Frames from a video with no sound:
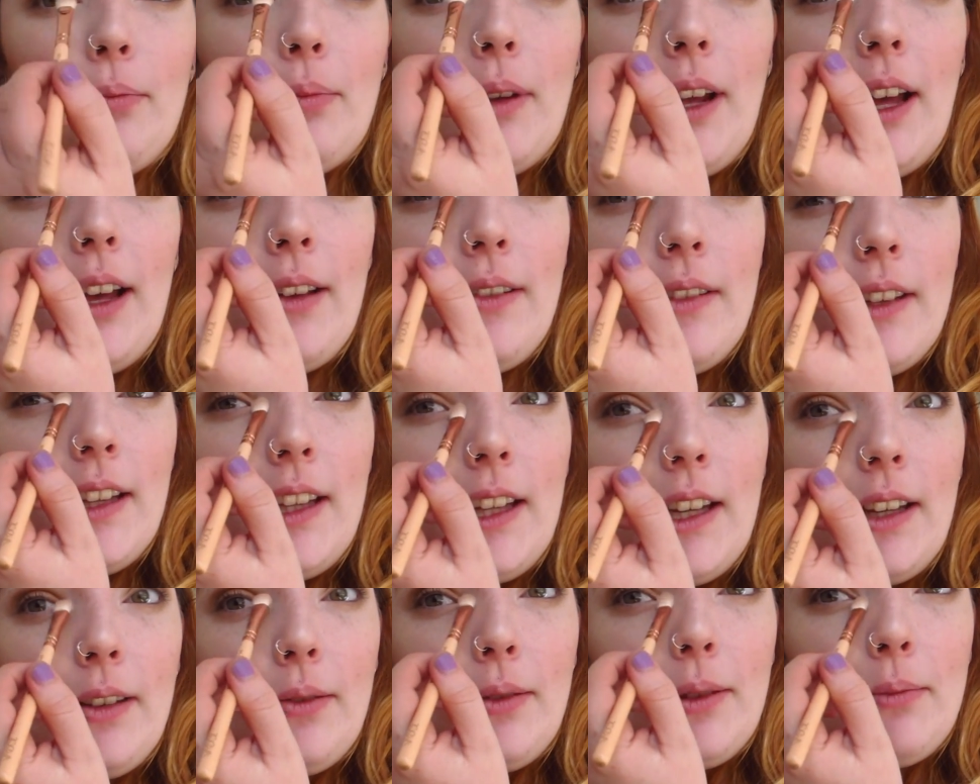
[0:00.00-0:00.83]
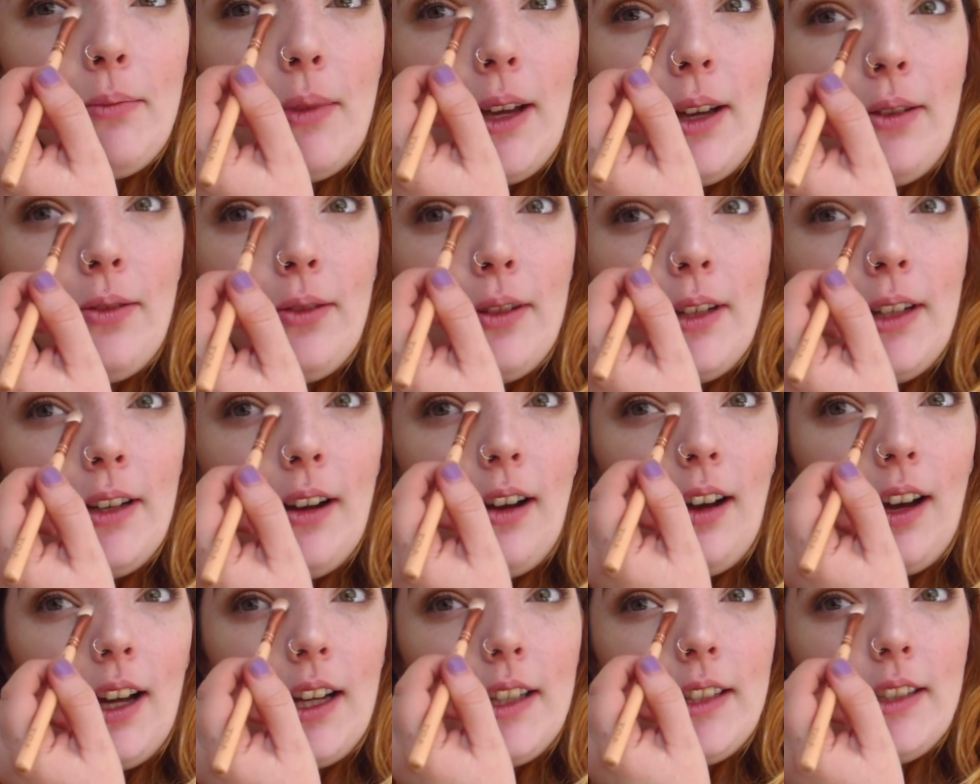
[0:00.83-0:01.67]
But I feel like with my hooded
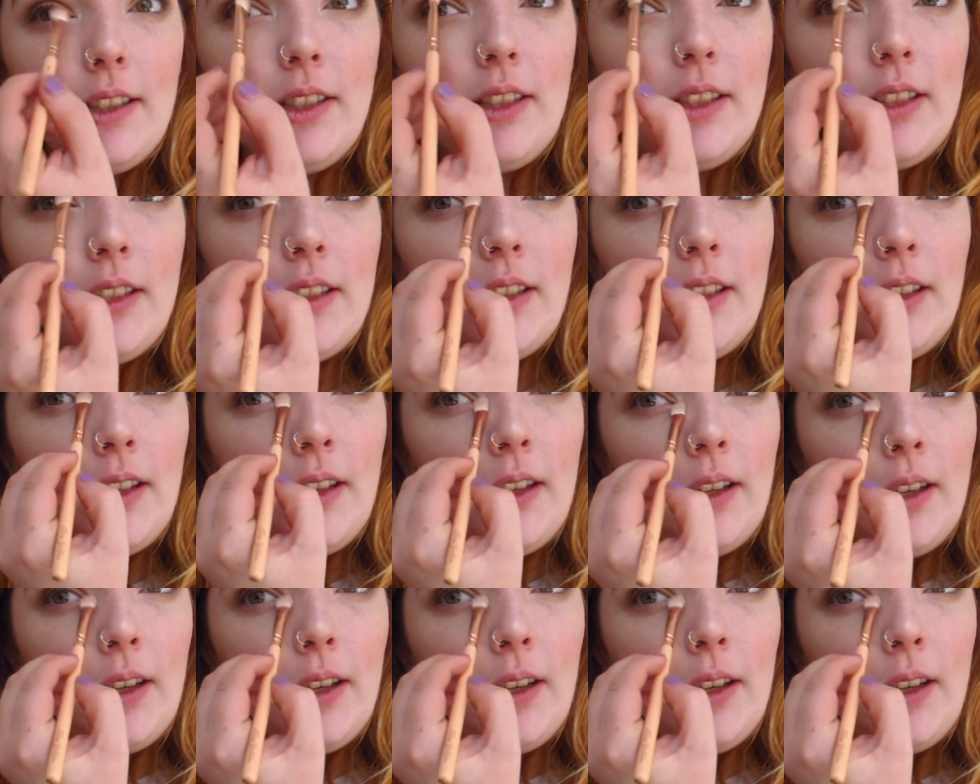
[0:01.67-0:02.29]
eyes it just